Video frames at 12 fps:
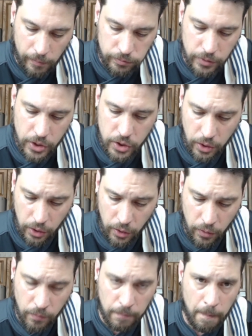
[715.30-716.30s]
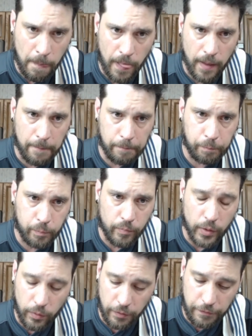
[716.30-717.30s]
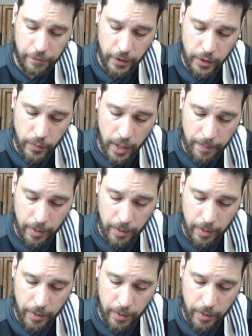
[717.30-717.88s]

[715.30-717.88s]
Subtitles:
This alone will fill you up.